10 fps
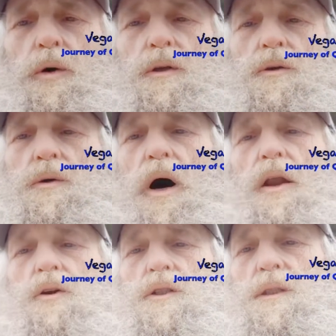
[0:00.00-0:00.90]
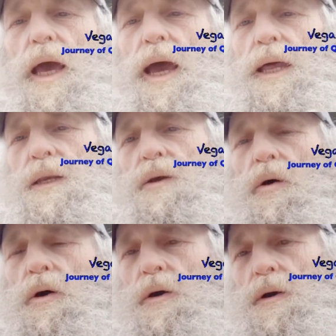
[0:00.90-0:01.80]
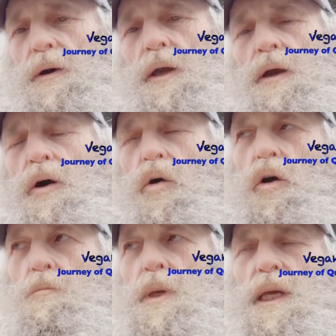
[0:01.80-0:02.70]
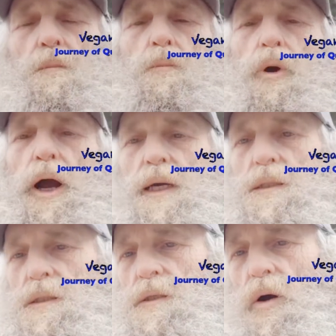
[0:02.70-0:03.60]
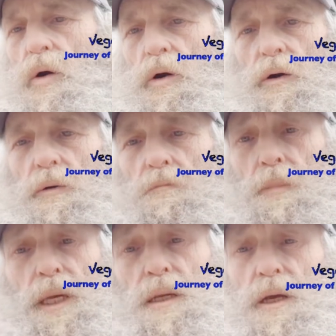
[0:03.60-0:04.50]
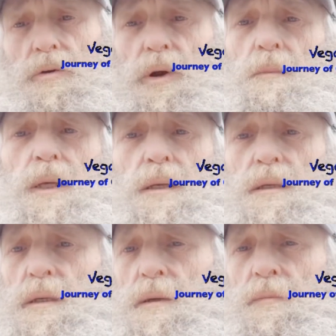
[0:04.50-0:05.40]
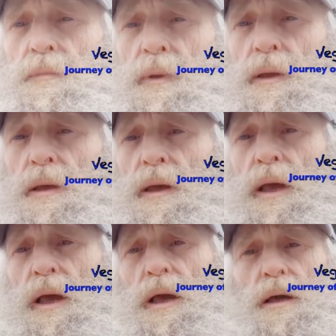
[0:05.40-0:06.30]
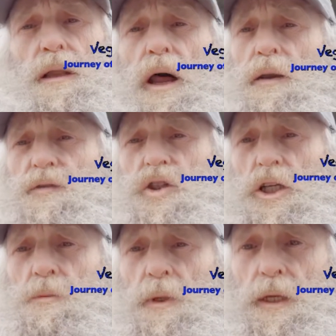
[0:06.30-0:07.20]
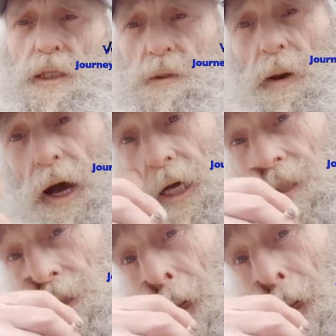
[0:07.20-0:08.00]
to understand or be impressed or be in agreement. A lot of judgment gets passed,